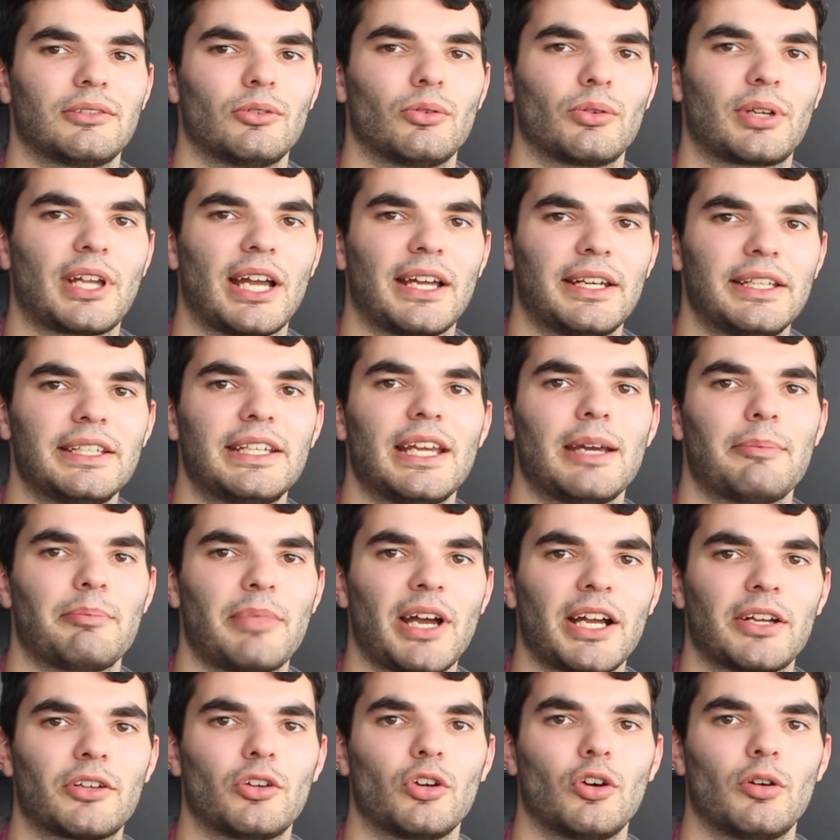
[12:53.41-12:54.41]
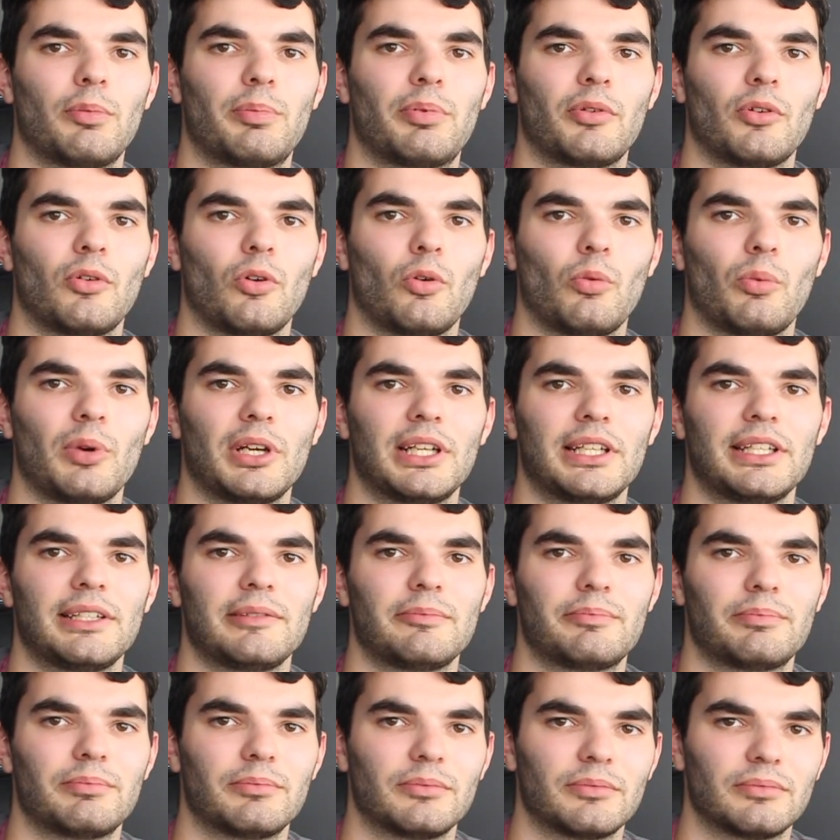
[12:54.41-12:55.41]
Or can he get back up? Or will
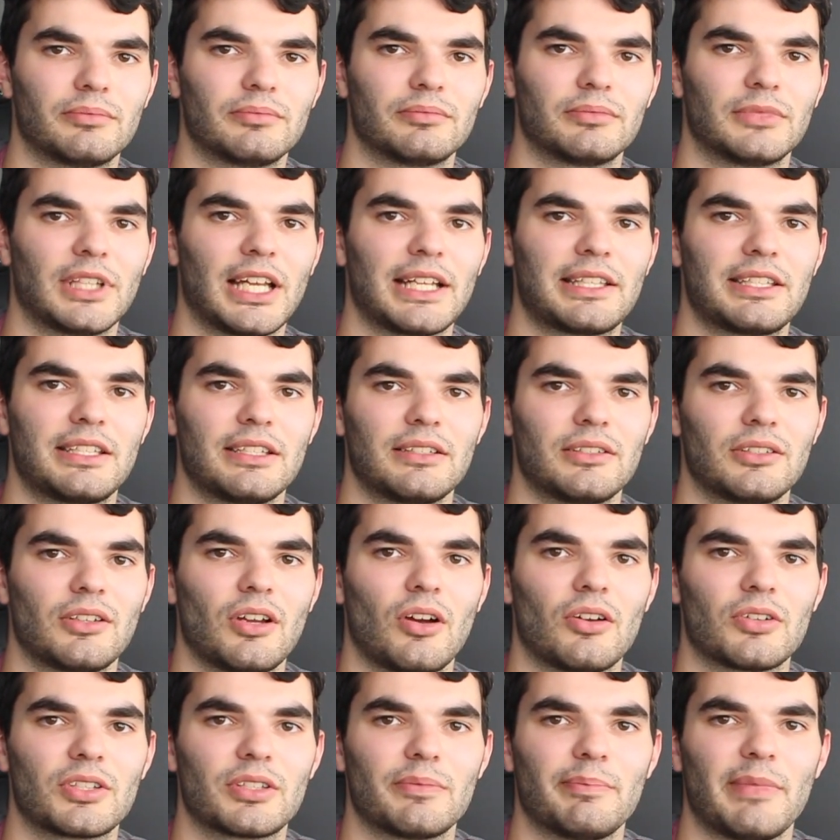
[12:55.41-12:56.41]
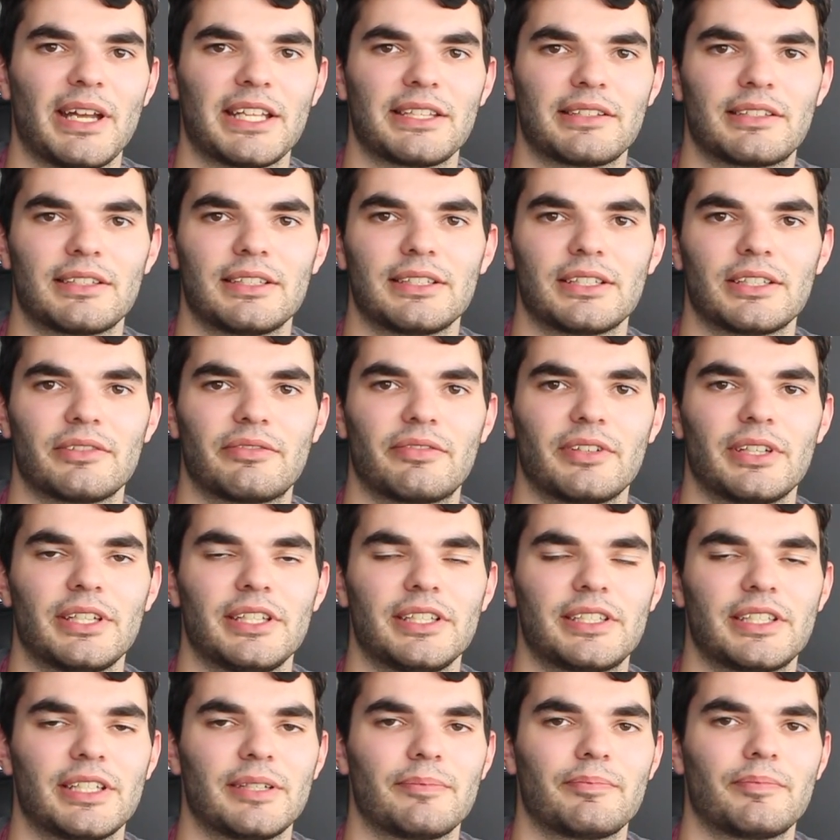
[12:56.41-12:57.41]
he let it not mentally
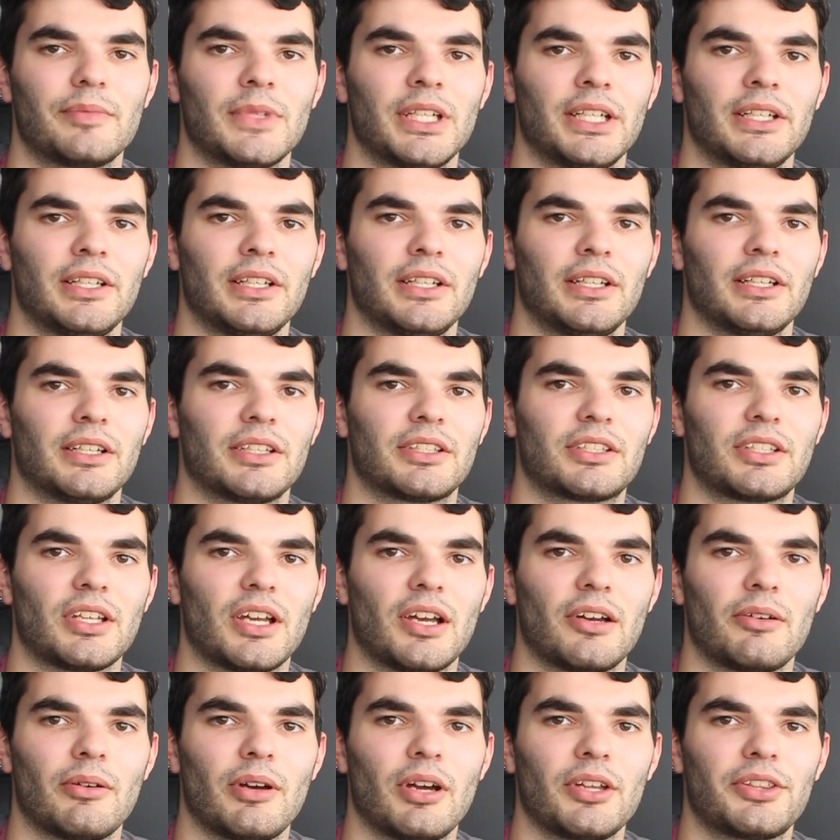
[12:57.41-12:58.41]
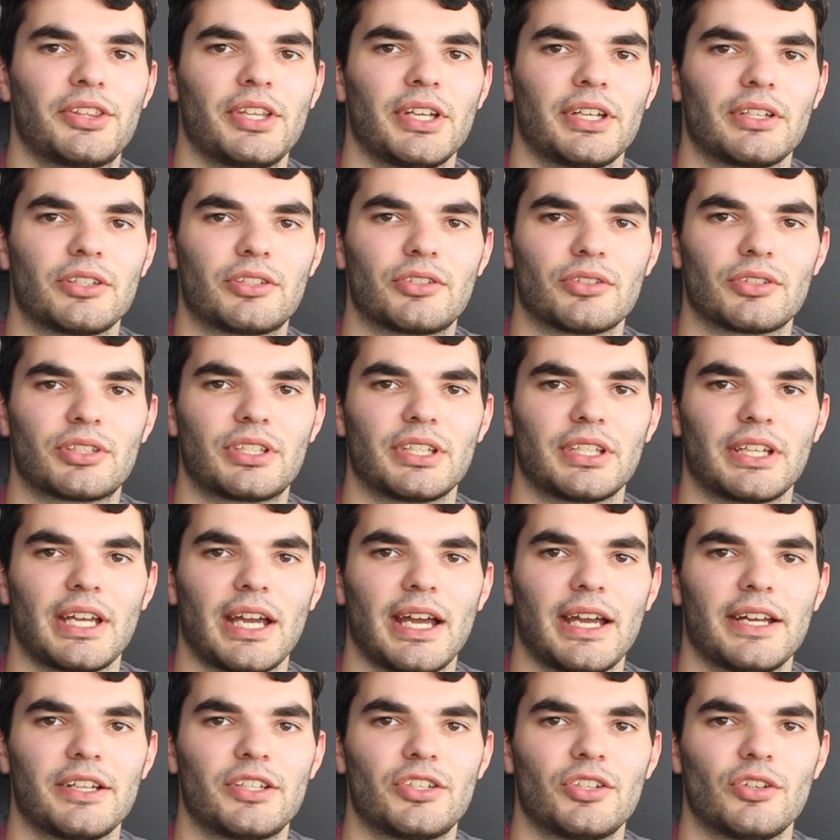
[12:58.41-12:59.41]
defeat him? So I think Justin
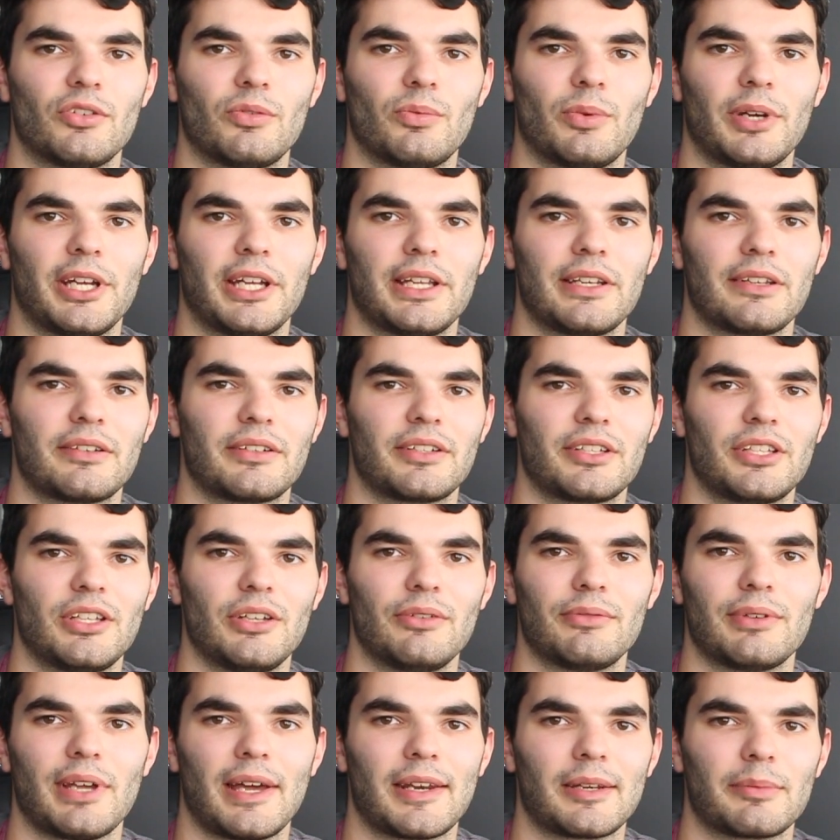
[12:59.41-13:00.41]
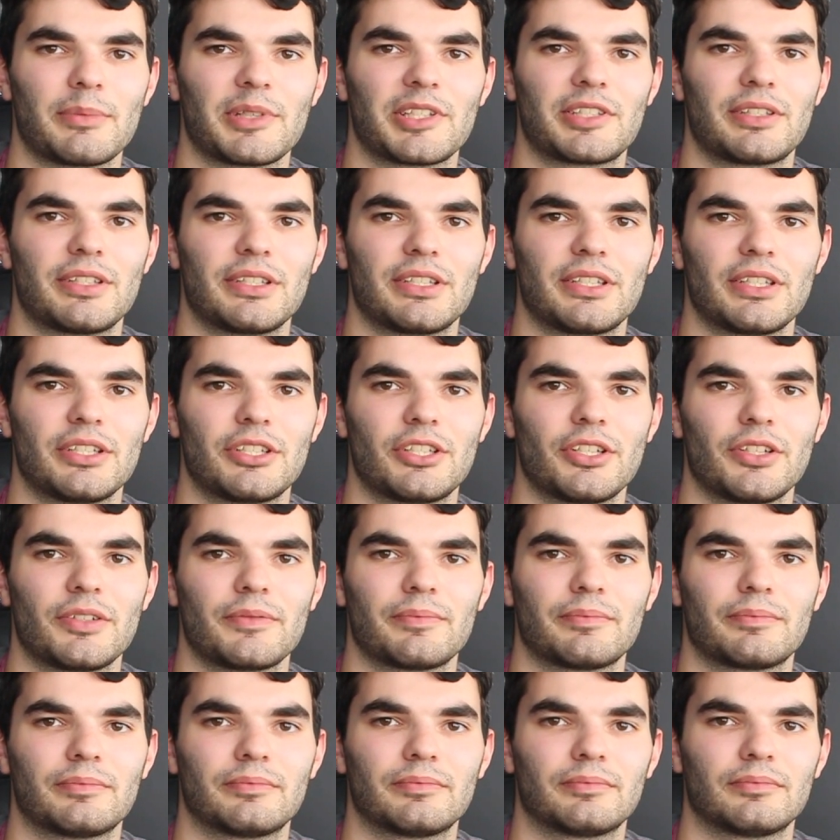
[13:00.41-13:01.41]
Gaethje will win, unanimous
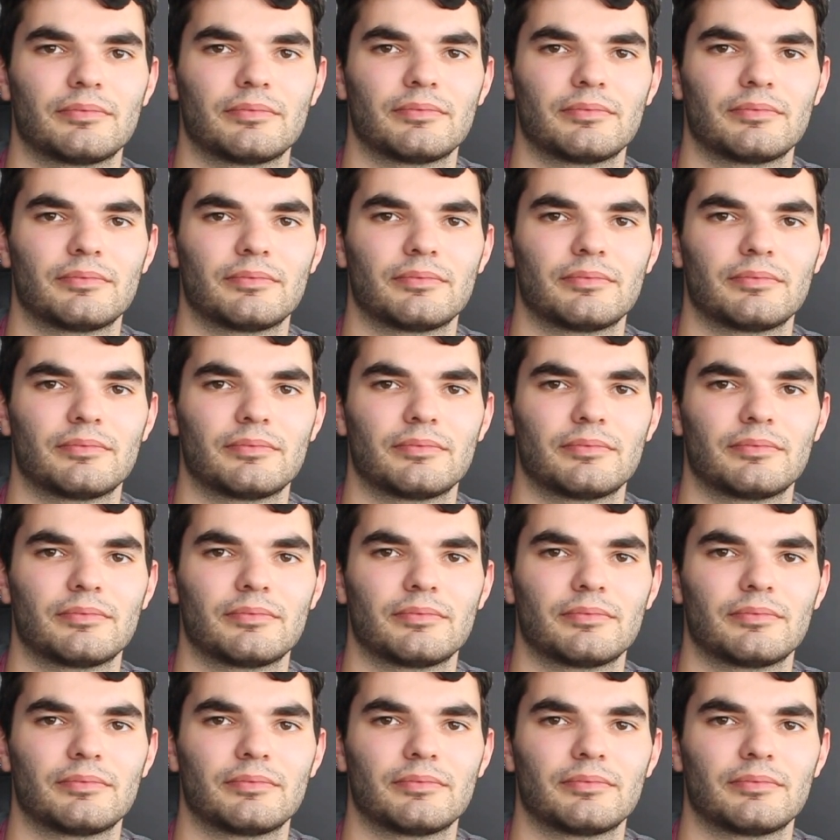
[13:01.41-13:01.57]
decision.